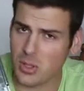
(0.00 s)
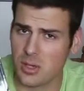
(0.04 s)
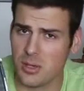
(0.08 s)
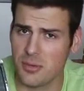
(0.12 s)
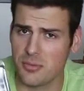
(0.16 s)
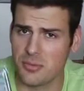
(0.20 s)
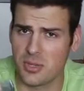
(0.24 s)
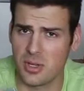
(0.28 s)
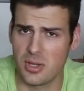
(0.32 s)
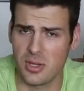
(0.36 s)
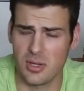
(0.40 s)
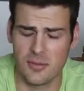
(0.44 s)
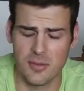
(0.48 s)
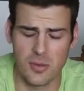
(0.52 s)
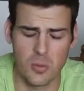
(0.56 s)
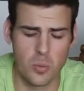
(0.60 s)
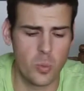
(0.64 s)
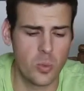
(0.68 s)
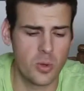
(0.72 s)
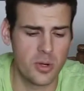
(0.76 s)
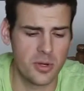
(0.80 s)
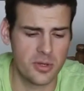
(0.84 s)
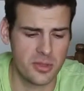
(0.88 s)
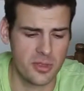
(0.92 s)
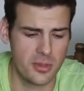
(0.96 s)
if they're even
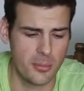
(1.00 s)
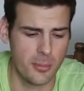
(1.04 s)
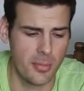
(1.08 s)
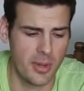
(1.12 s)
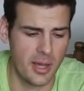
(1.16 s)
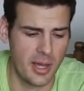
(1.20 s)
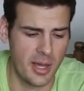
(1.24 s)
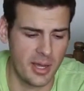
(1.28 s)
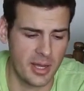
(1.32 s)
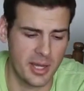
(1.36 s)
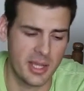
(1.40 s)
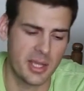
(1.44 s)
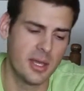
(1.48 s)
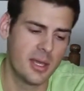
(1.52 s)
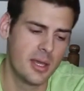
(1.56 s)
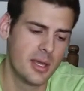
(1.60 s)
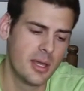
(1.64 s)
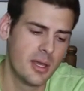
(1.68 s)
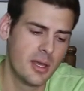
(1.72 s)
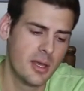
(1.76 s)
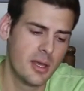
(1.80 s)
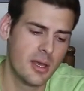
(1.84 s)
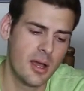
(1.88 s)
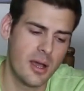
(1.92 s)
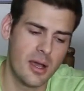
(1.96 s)
worth the buy
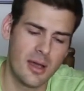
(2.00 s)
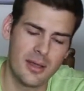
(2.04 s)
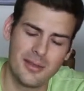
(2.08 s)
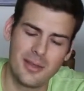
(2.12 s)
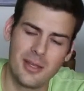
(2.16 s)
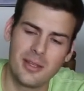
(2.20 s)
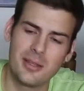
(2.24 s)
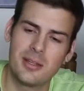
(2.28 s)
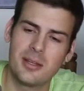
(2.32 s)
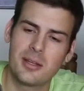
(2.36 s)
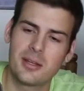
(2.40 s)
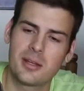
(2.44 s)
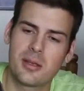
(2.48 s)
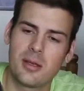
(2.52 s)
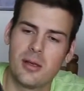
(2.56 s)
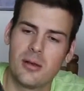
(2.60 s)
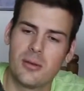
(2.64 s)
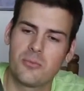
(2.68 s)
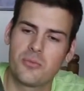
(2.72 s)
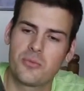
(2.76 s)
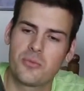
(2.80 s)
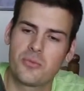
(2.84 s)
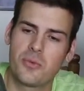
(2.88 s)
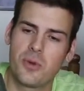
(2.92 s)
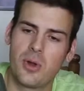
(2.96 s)
uh, they did
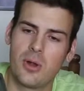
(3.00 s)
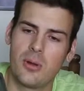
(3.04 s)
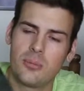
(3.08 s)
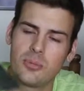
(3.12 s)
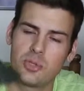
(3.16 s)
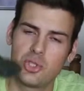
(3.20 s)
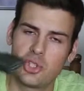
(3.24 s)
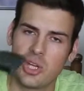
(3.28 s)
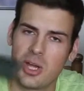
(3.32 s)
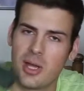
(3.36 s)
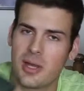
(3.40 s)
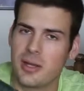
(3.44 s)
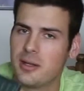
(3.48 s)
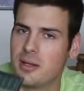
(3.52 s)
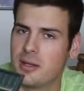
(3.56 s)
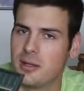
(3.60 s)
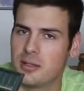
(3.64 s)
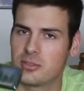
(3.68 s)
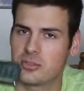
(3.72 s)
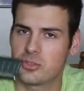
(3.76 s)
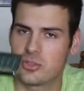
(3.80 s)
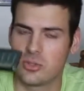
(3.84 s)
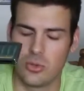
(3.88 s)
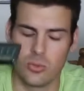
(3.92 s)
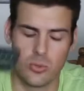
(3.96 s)
come from China,
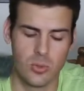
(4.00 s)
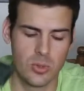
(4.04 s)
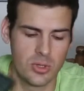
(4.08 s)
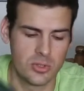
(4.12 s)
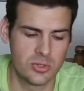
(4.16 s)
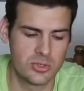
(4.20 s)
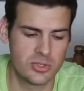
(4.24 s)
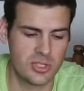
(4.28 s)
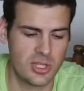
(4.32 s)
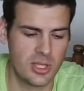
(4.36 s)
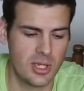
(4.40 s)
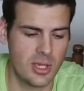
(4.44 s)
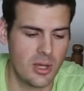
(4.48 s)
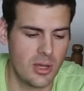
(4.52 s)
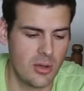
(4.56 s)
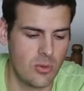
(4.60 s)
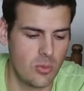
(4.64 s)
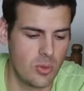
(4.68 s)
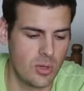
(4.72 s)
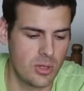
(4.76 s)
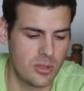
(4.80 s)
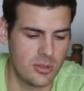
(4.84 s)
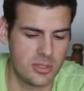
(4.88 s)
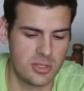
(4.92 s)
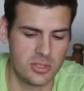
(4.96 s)
so we'll see how
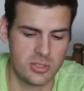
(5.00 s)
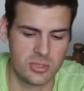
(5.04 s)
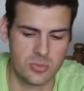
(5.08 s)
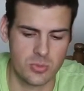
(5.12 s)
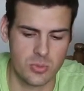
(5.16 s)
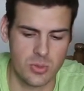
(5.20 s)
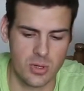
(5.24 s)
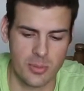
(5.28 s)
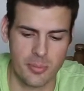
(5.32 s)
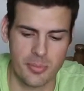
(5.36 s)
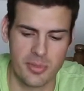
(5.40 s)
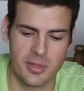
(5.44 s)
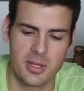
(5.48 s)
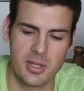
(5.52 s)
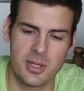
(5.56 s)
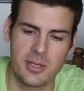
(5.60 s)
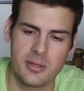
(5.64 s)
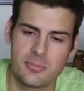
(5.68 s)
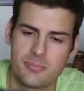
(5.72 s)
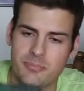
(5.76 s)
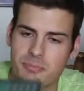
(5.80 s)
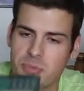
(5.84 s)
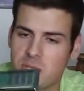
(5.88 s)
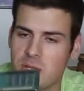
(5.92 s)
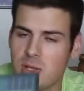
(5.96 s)
well these work. But they
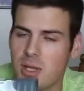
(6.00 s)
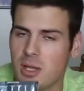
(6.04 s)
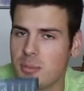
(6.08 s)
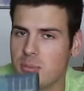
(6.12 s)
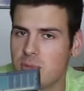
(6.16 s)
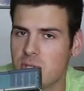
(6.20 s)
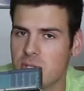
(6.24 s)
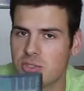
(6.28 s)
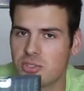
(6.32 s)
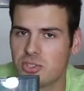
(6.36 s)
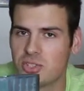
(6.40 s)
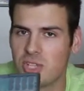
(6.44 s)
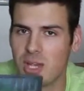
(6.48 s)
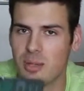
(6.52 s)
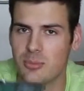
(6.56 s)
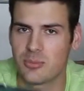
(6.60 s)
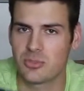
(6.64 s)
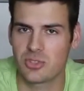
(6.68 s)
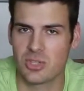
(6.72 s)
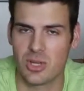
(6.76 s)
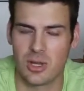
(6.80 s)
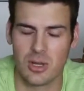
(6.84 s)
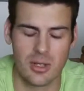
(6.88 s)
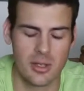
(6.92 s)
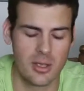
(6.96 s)
claim they're
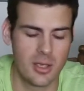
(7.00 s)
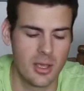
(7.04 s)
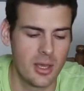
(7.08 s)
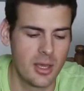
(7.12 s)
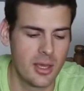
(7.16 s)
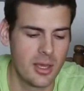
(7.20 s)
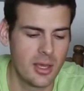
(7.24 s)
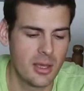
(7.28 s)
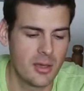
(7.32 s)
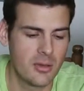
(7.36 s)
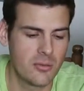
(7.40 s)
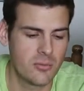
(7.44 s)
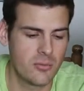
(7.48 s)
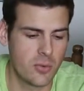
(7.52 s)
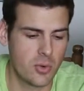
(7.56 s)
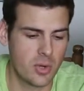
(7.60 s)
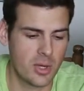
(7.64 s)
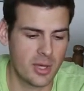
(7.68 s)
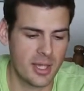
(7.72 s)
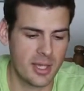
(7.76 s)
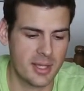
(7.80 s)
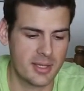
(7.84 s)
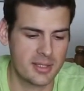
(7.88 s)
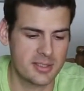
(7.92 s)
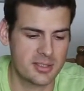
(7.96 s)
Samsung 4
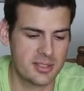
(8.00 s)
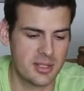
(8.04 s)
gig